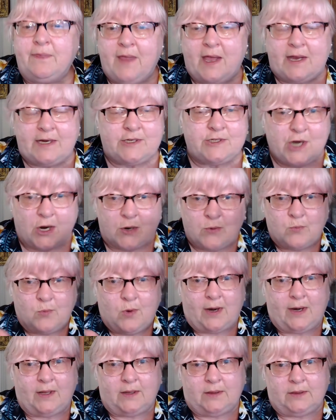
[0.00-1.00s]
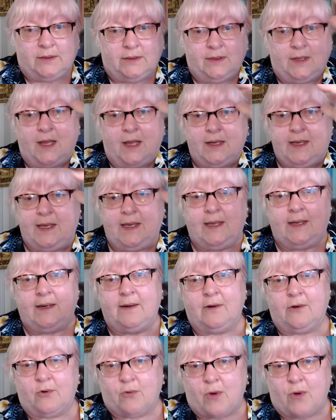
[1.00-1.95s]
They don't want to lug in